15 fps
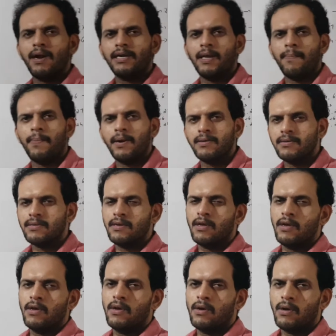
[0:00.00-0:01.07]
multiples.
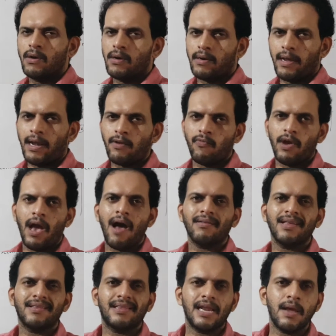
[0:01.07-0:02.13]
Correct? We have
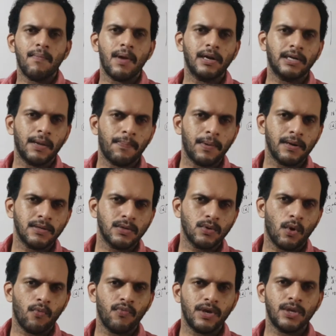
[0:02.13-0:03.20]
the 3 multiples,
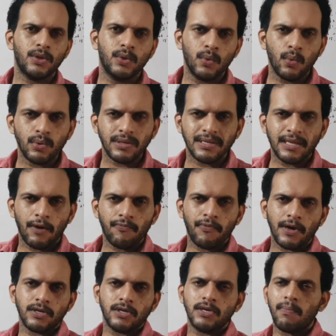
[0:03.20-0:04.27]
so we choose the
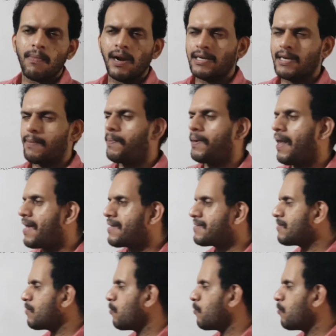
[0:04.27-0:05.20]
first multiple as